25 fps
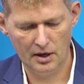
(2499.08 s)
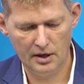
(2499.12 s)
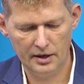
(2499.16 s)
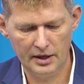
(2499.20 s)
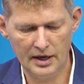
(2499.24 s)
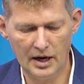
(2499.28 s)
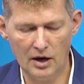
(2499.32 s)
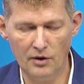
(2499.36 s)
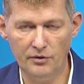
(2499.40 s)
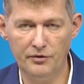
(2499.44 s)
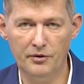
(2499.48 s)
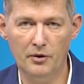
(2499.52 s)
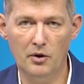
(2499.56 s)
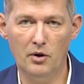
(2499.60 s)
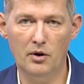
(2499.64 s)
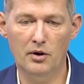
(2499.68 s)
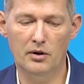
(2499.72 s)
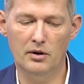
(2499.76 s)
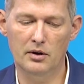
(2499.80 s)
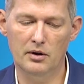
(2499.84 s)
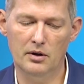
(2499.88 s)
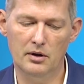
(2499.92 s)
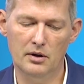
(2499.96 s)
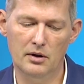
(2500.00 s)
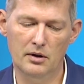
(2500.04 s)
Now
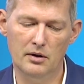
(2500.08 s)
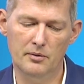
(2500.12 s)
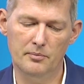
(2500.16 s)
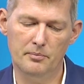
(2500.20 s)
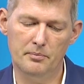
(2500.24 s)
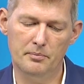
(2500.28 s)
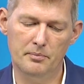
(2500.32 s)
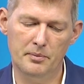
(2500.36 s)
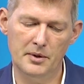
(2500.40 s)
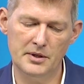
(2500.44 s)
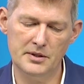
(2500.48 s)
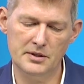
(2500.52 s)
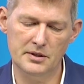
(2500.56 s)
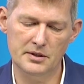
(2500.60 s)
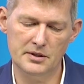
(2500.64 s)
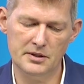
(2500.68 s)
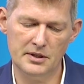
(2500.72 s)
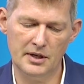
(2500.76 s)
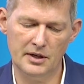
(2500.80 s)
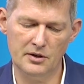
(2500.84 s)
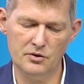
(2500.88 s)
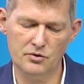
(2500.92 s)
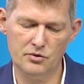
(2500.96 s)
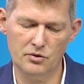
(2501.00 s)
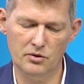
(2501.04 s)
for Business
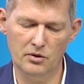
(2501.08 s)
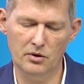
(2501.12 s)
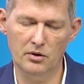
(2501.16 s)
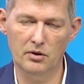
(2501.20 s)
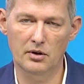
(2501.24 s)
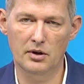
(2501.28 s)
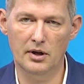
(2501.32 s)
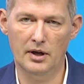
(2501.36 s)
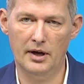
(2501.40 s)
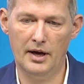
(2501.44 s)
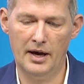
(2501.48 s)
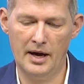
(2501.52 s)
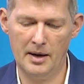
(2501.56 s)
Central